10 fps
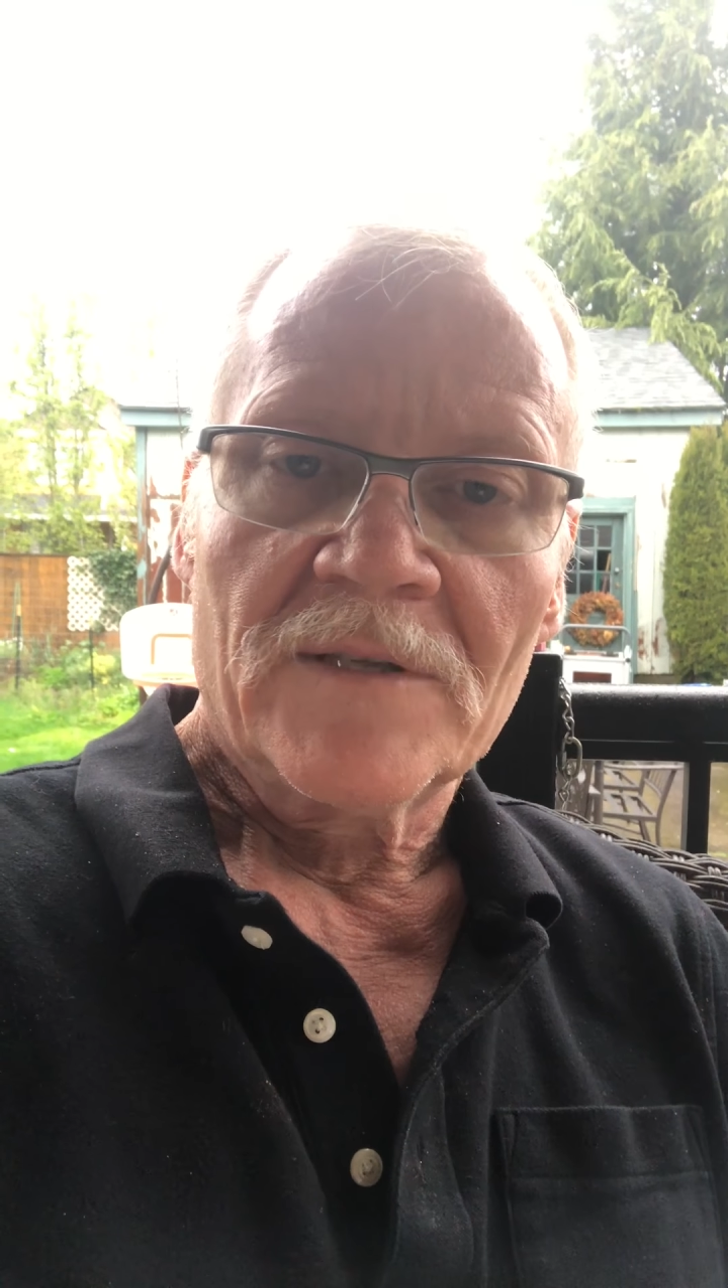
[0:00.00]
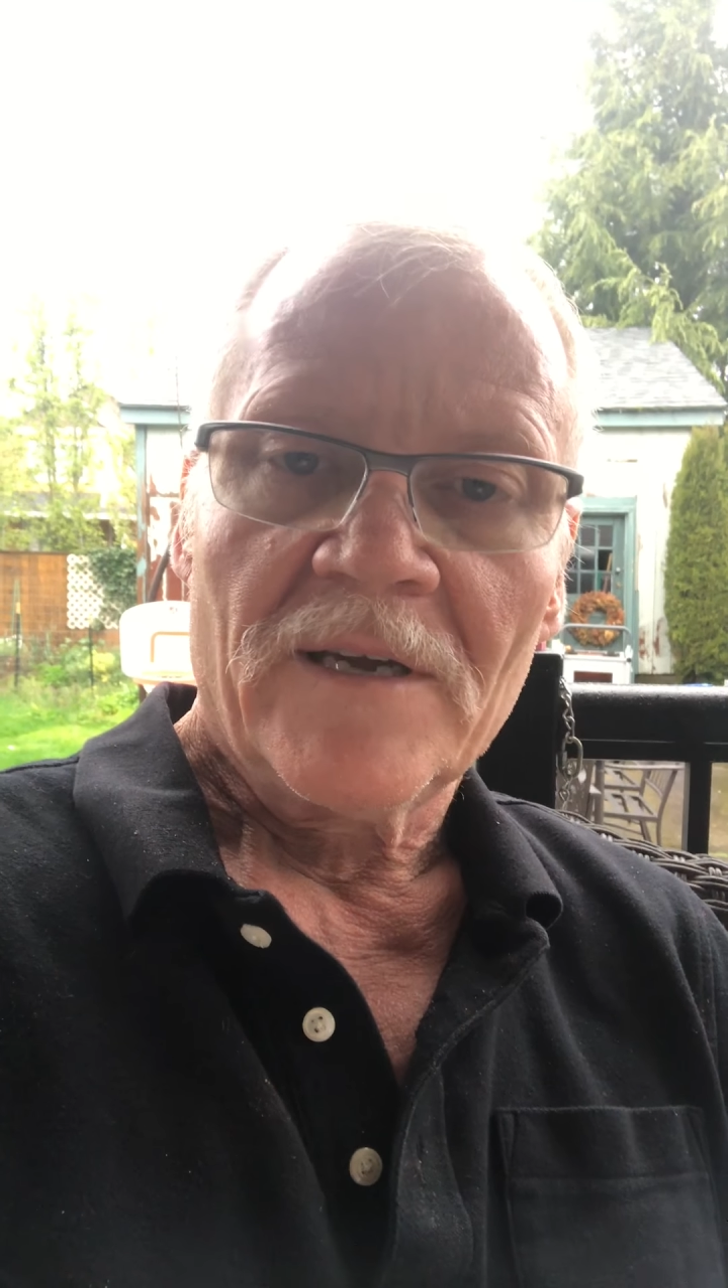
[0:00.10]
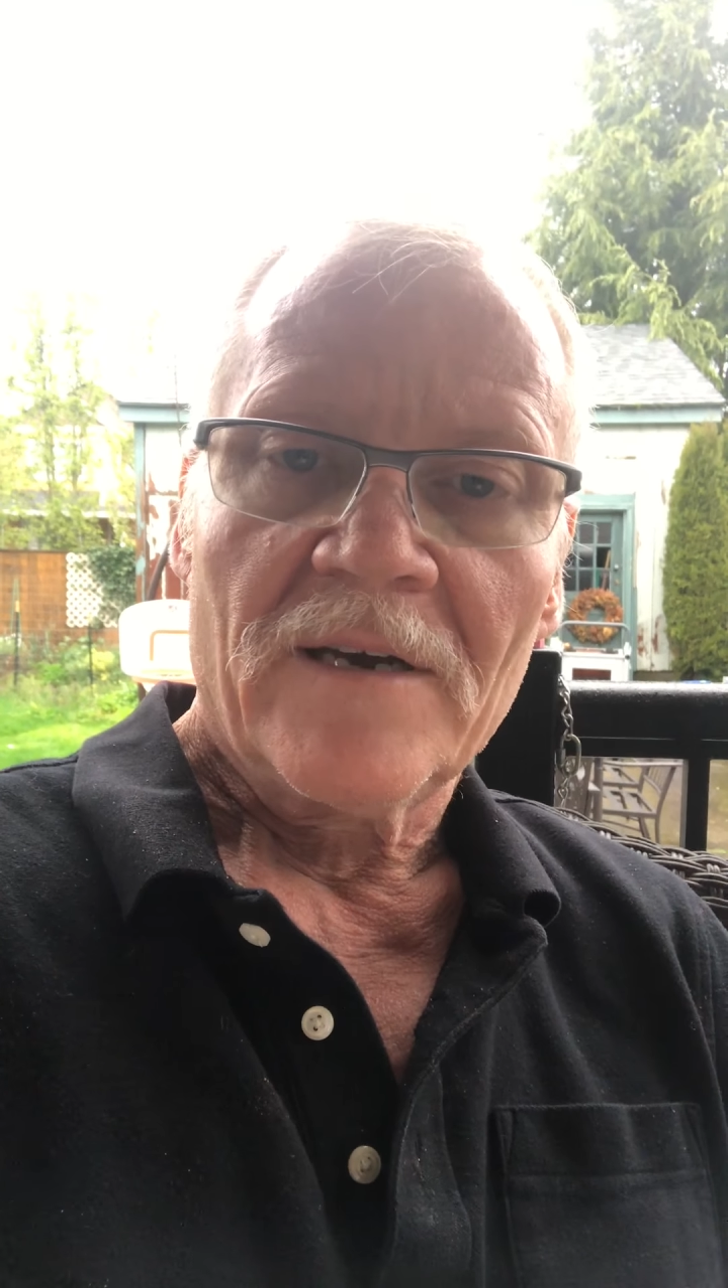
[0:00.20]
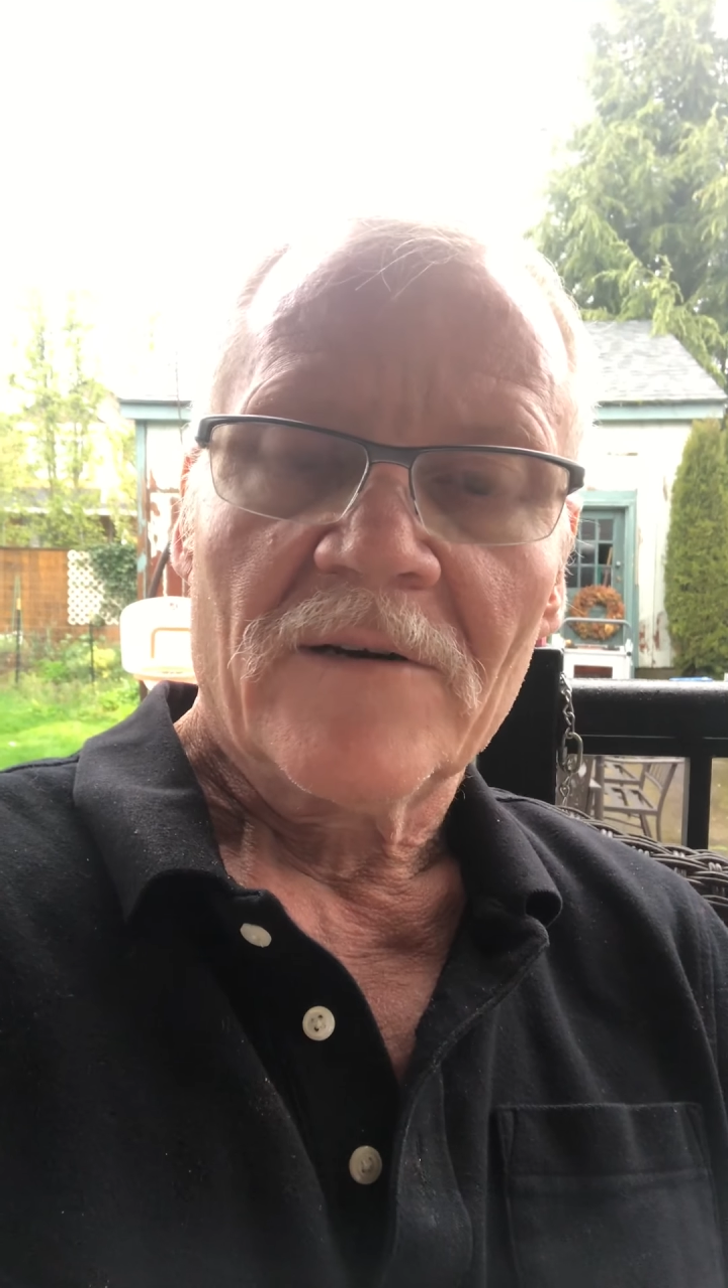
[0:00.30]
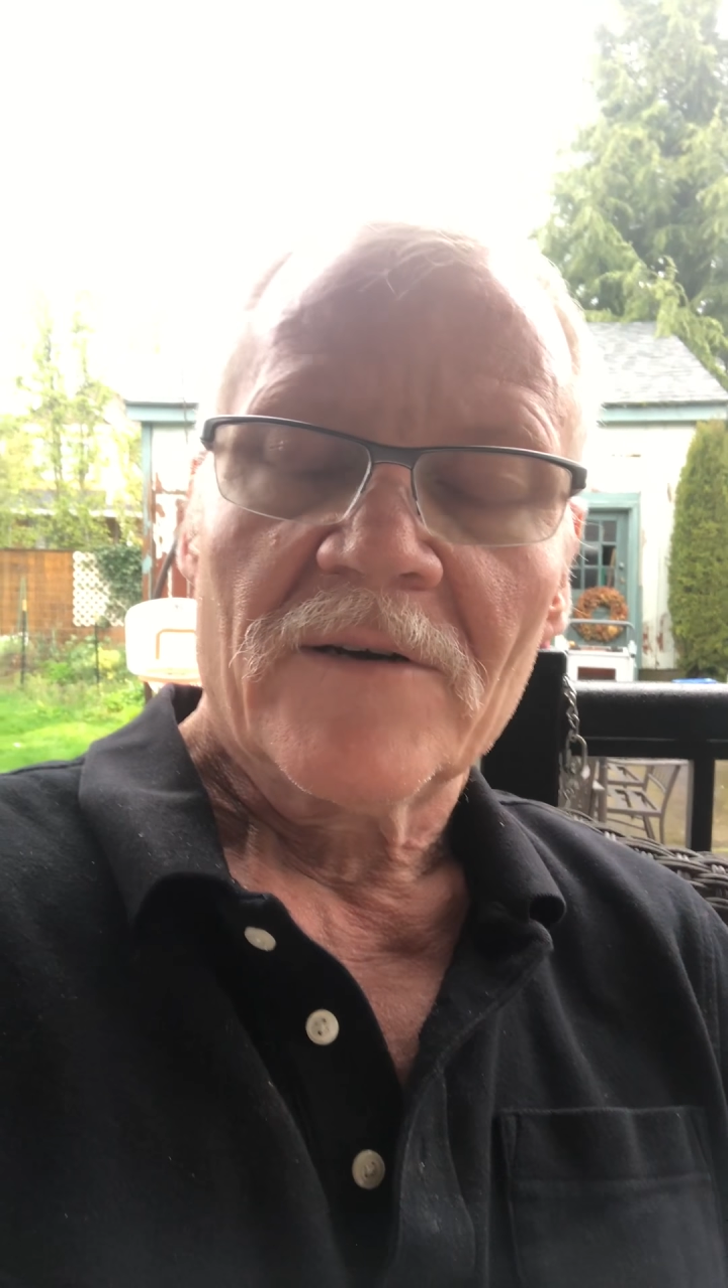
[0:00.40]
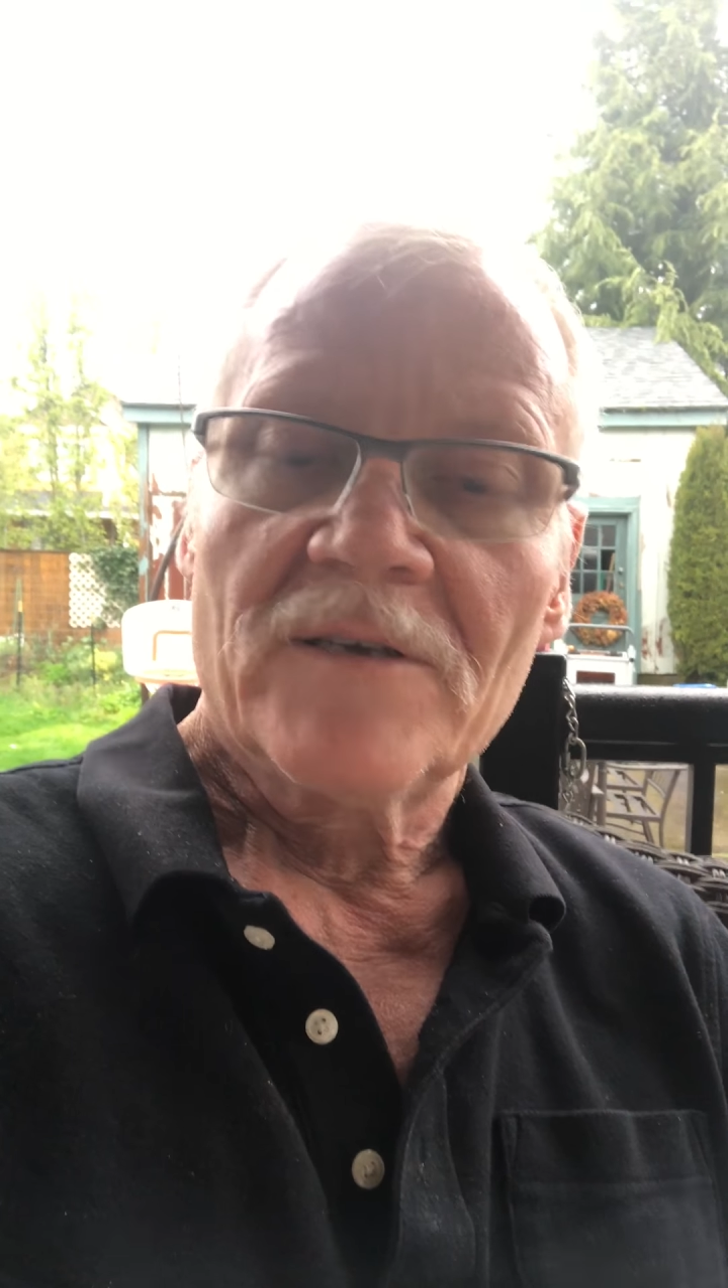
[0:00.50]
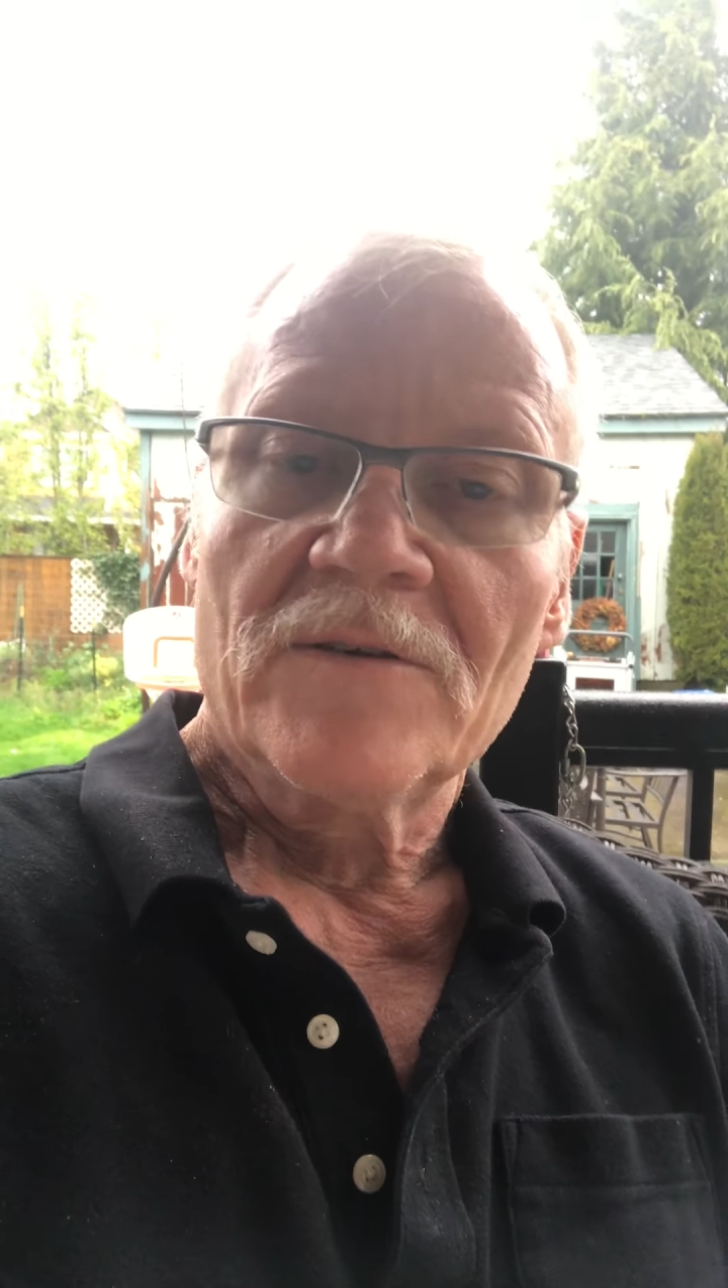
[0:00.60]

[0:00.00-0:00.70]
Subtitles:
in the area